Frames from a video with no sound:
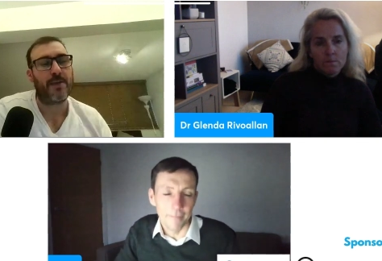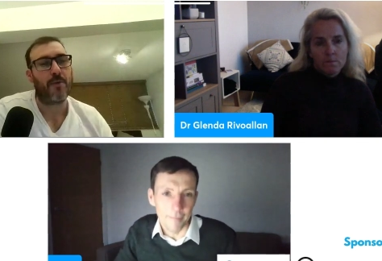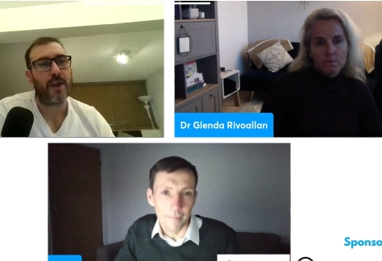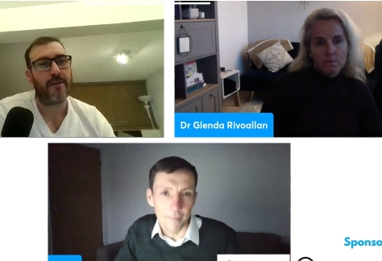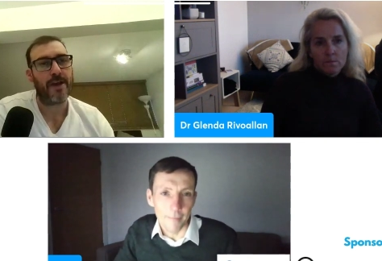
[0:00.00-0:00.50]

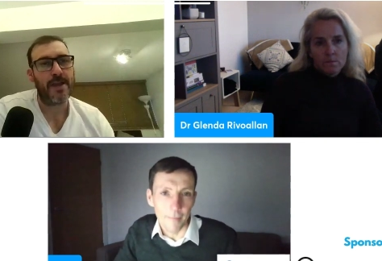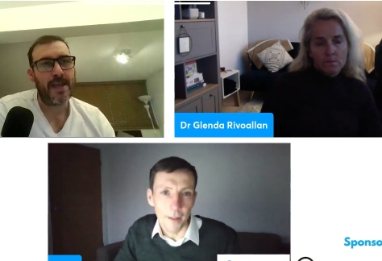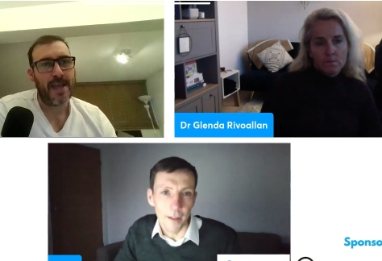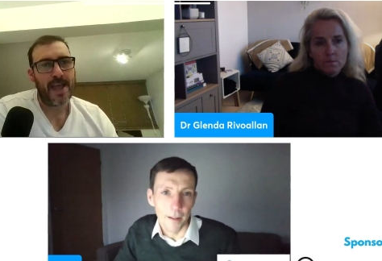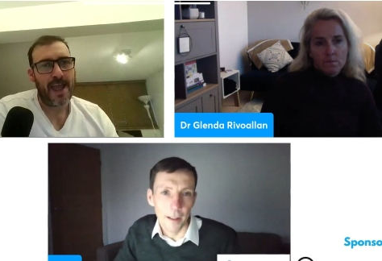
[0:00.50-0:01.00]
Speaker 1: and whatever.
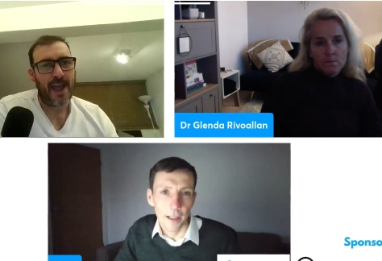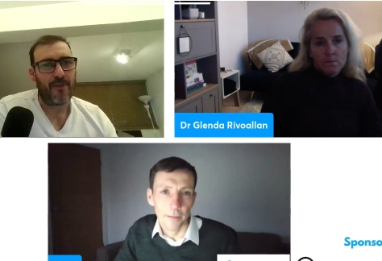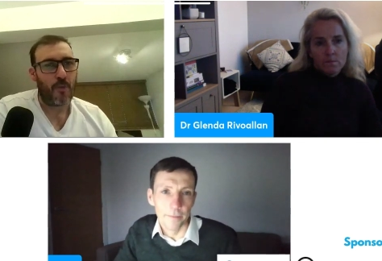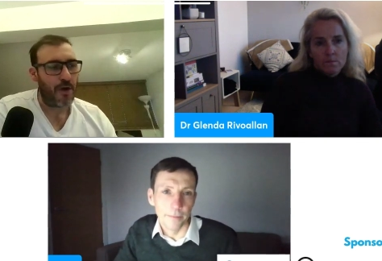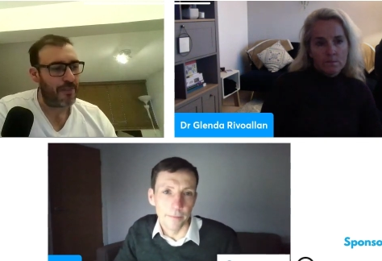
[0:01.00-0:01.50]
Yeah.
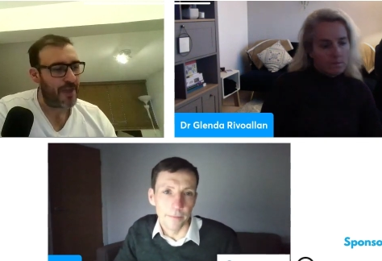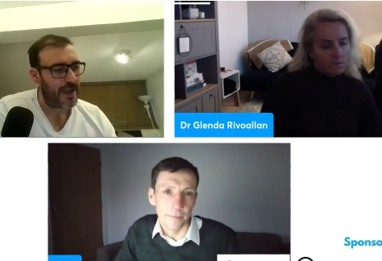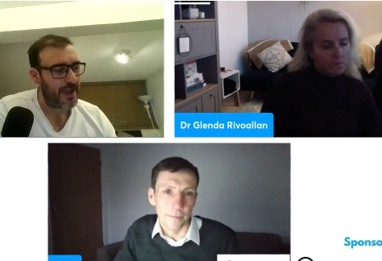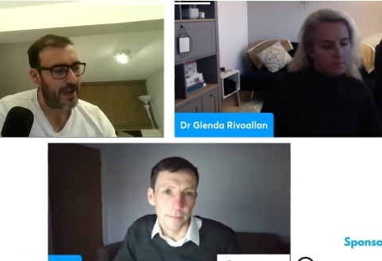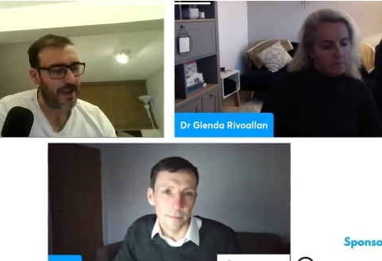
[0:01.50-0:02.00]
And the one
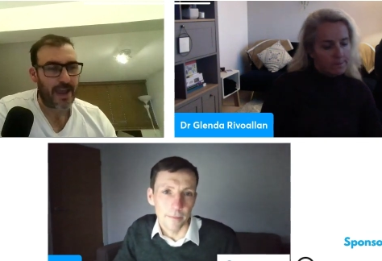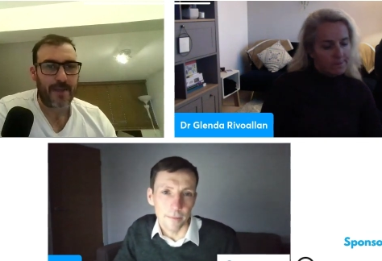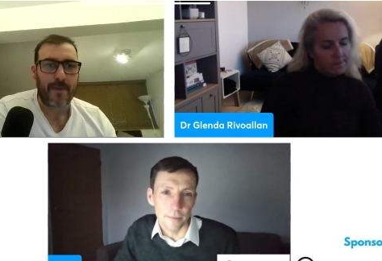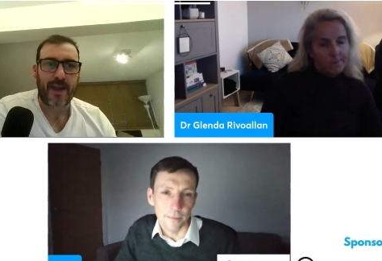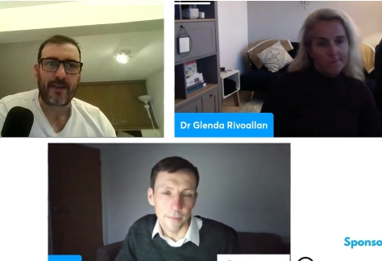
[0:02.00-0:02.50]
thing he
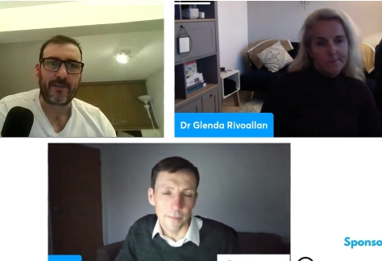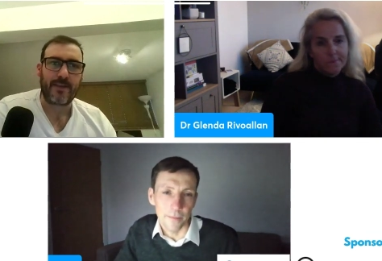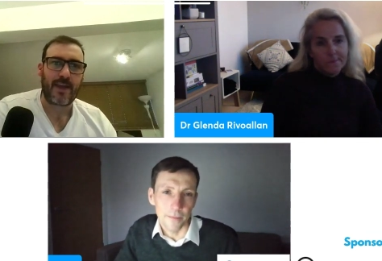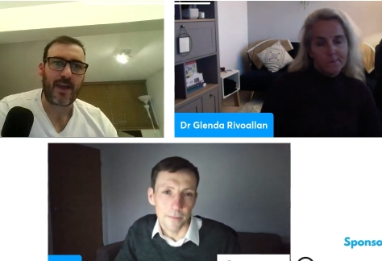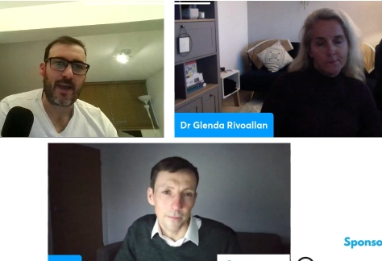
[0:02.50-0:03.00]
he
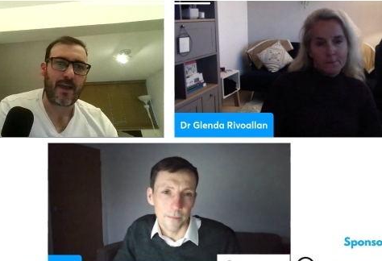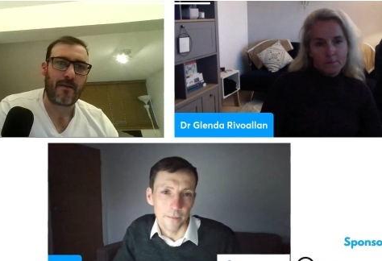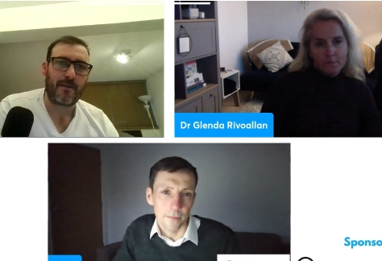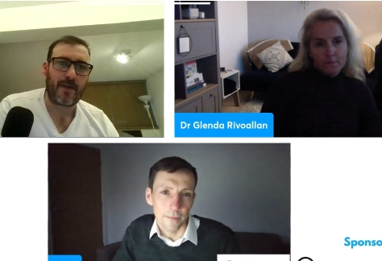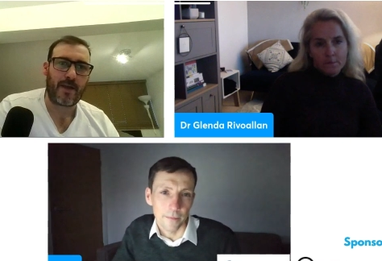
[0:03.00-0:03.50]
made
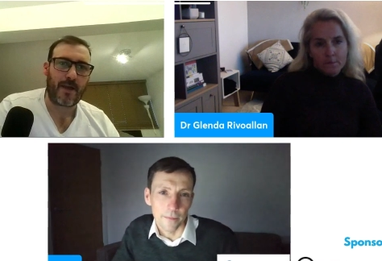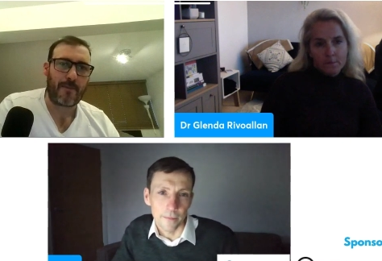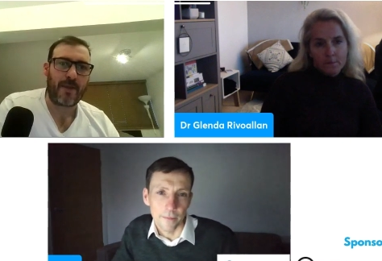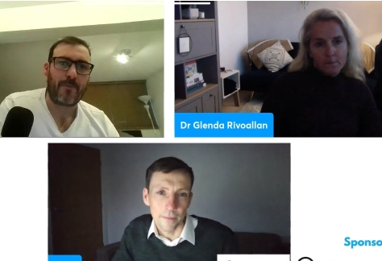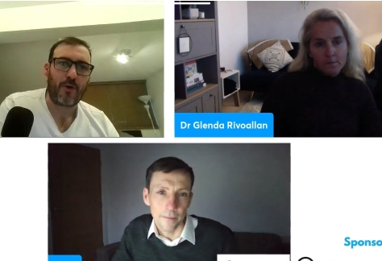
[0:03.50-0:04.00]
uh, a
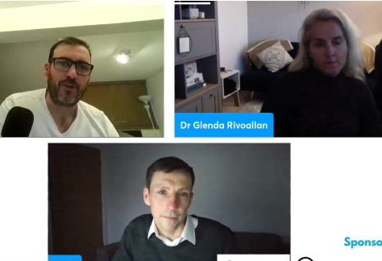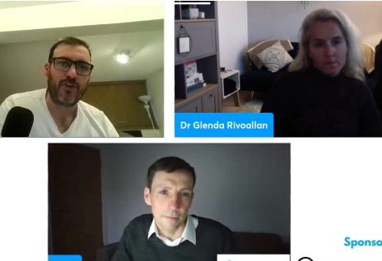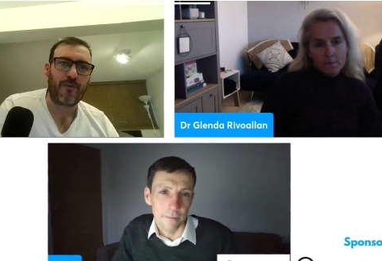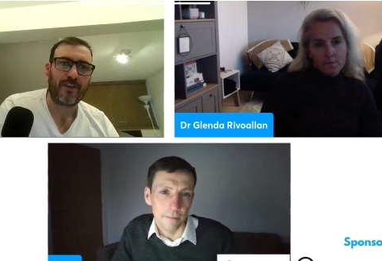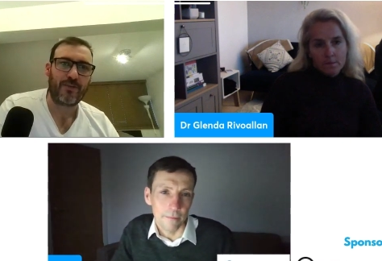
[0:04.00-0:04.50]
big
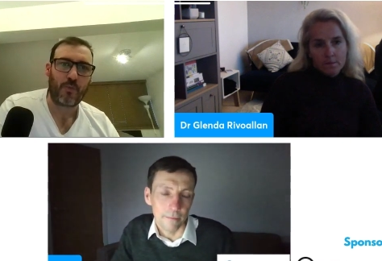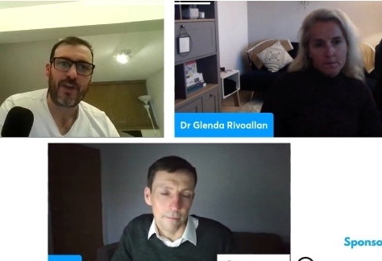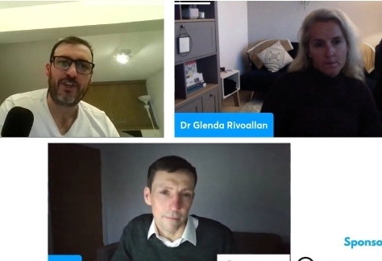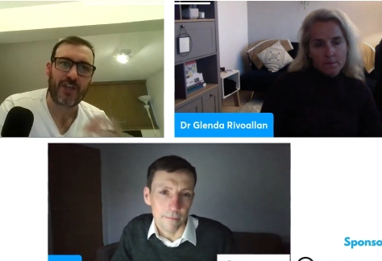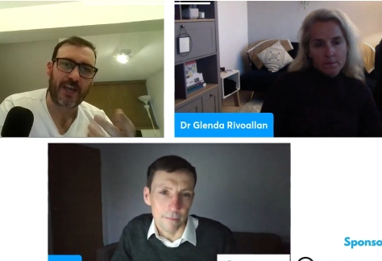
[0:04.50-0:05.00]
point of is
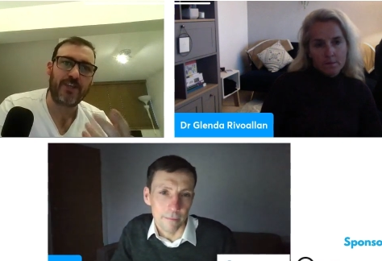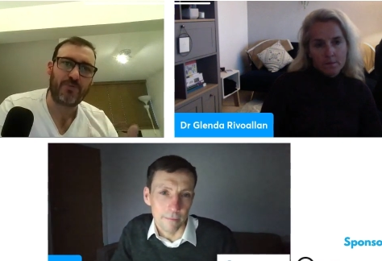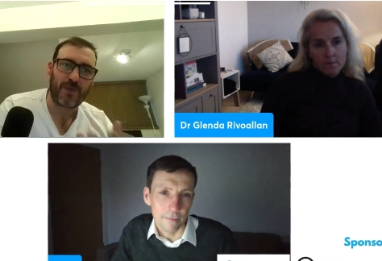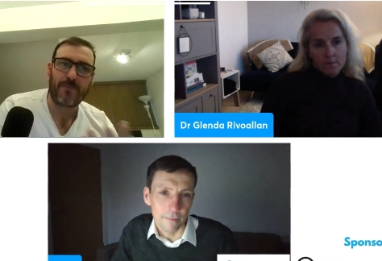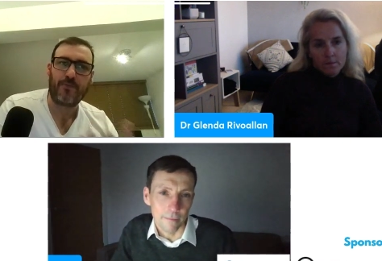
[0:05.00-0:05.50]
we
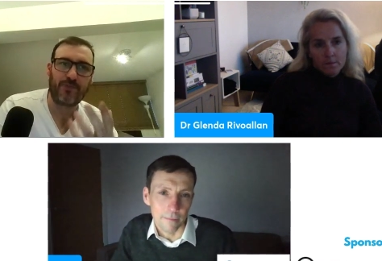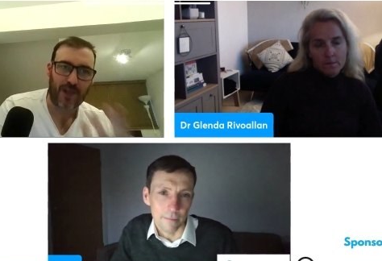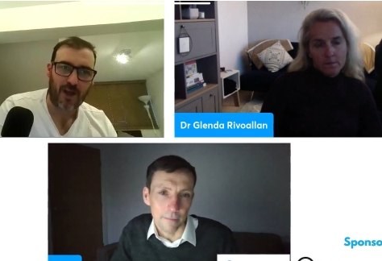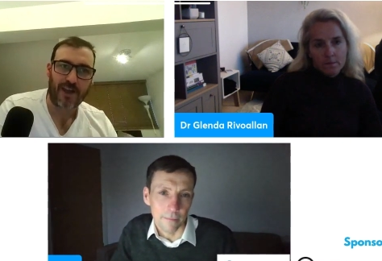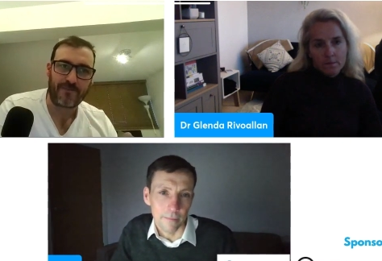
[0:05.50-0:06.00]
change
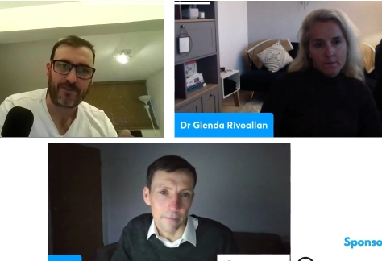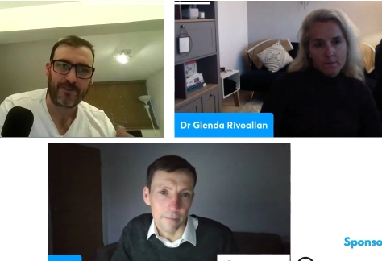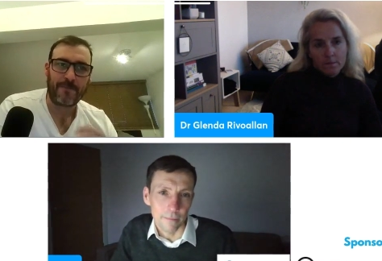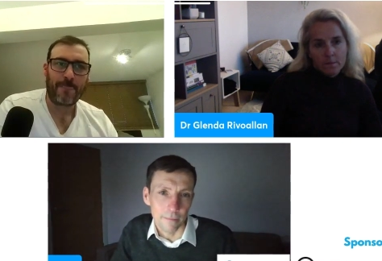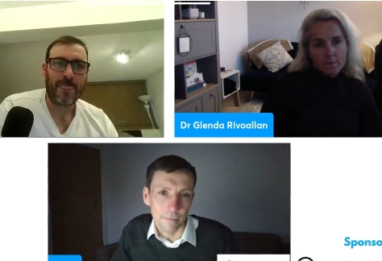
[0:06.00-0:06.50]
people's lives.